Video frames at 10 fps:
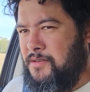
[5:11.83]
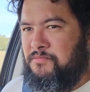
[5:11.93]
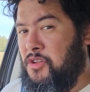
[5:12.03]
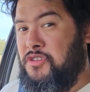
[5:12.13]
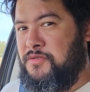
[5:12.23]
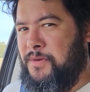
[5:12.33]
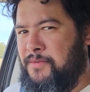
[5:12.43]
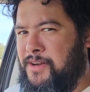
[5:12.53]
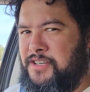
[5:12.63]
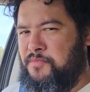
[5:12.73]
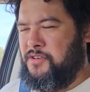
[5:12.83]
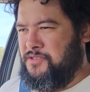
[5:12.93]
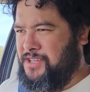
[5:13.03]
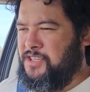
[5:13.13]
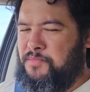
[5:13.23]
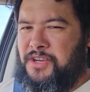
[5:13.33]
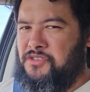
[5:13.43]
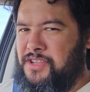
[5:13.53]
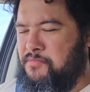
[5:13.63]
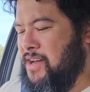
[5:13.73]
don't spend much because they spend
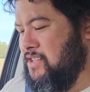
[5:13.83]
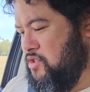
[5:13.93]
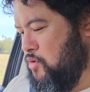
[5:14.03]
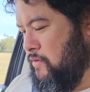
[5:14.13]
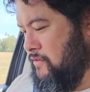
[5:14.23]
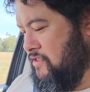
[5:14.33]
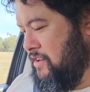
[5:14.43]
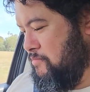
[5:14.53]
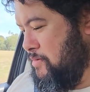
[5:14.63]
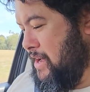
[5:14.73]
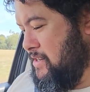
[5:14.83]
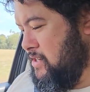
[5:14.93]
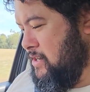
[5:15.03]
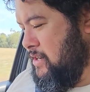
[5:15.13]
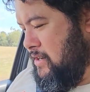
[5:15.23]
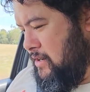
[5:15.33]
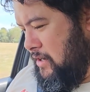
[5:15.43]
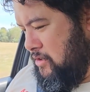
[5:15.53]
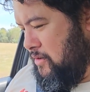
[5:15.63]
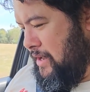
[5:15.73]
on their main sort of a thing. But I
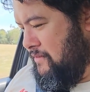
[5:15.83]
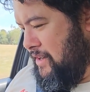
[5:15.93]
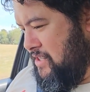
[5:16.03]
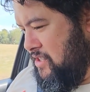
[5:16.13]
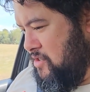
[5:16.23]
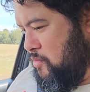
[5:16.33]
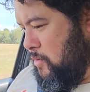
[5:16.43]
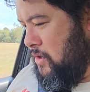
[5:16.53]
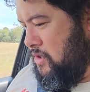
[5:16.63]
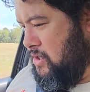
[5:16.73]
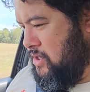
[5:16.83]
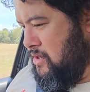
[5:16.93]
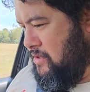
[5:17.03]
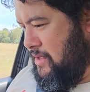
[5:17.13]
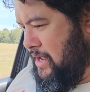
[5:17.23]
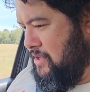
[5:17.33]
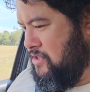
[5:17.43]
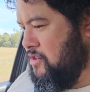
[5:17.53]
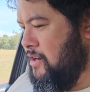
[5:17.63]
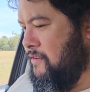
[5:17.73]
do have access to what that is
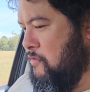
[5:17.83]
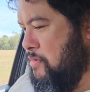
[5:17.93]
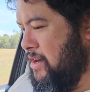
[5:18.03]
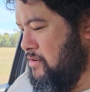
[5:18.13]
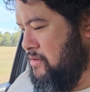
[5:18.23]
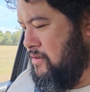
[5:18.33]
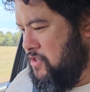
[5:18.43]
kind of about.